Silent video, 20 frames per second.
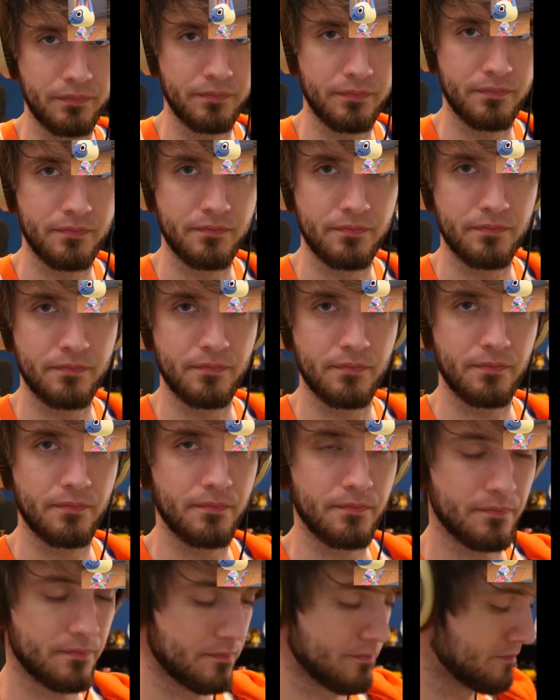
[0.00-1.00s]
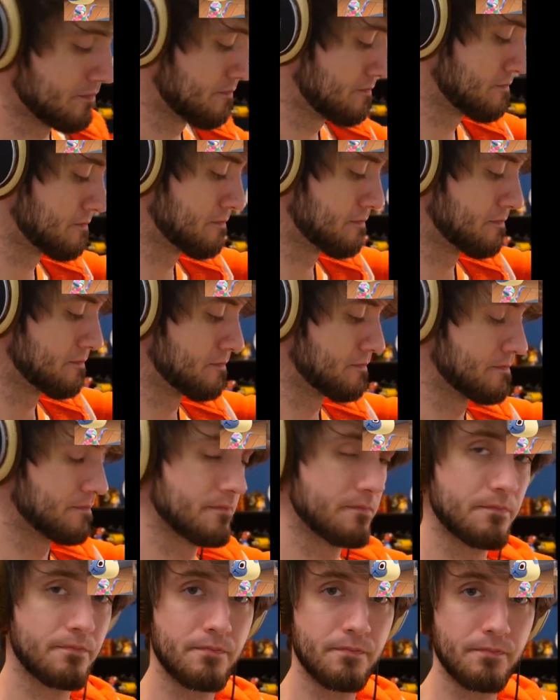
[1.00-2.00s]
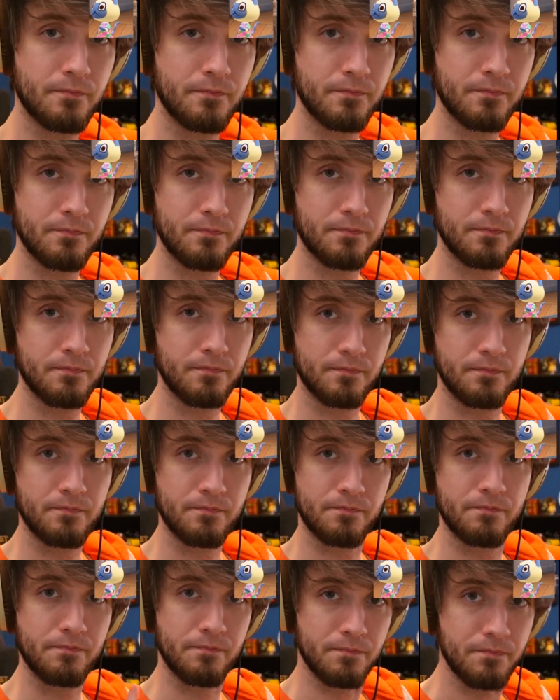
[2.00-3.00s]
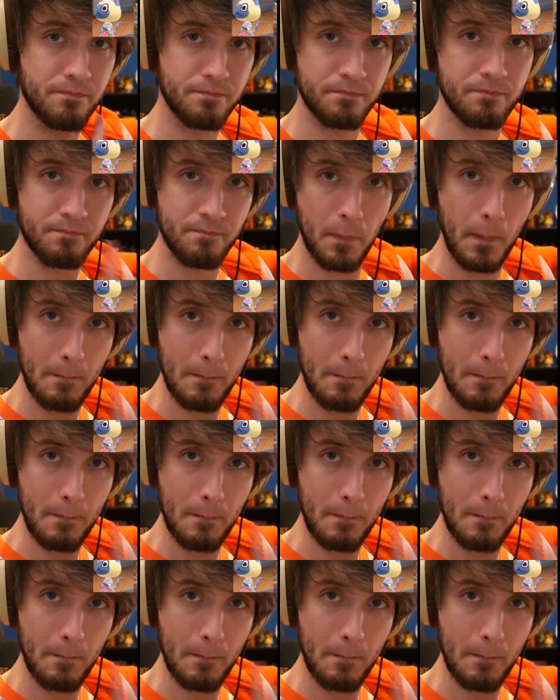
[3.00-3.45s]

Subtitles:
Nothing is said.